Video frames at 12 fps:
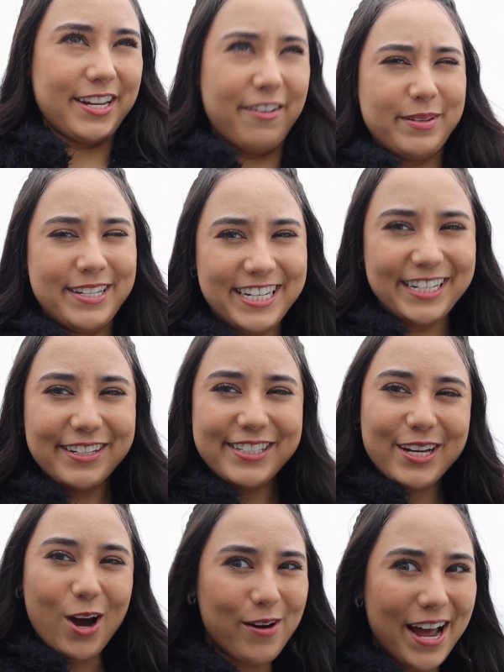I've been needing
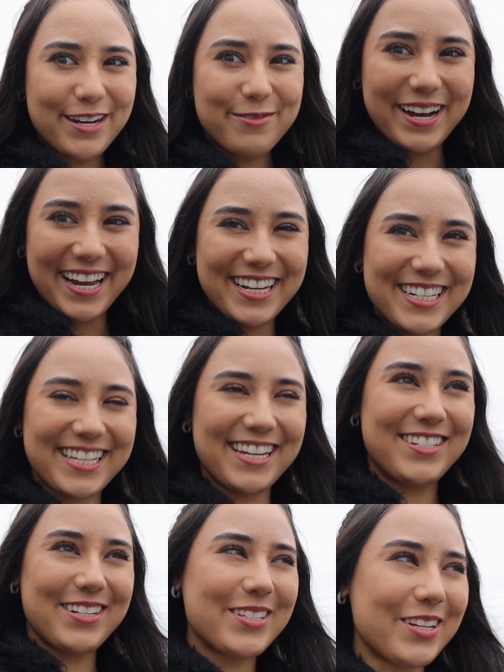to go anyways. I
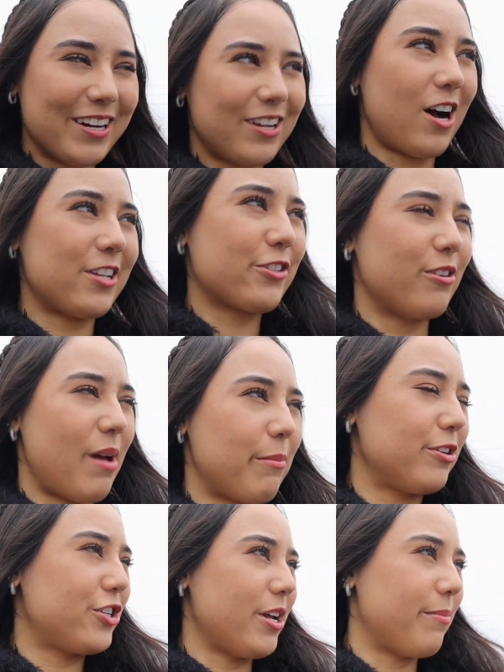just got a Costco
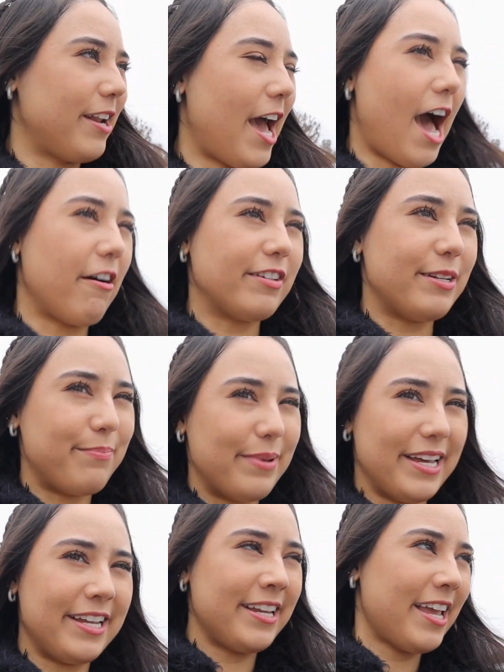membership and haven't
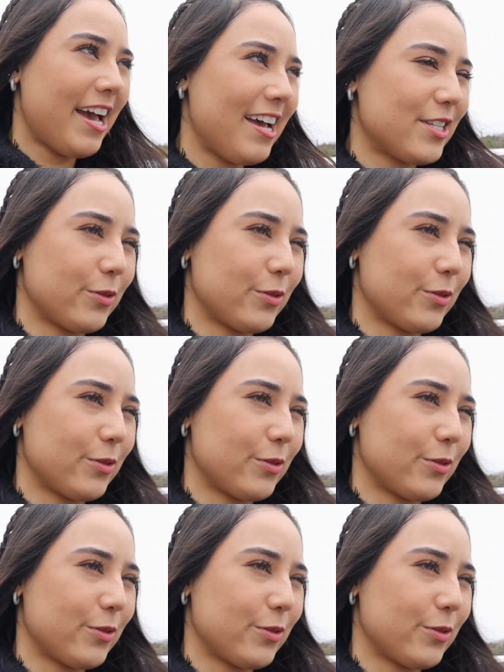been yet,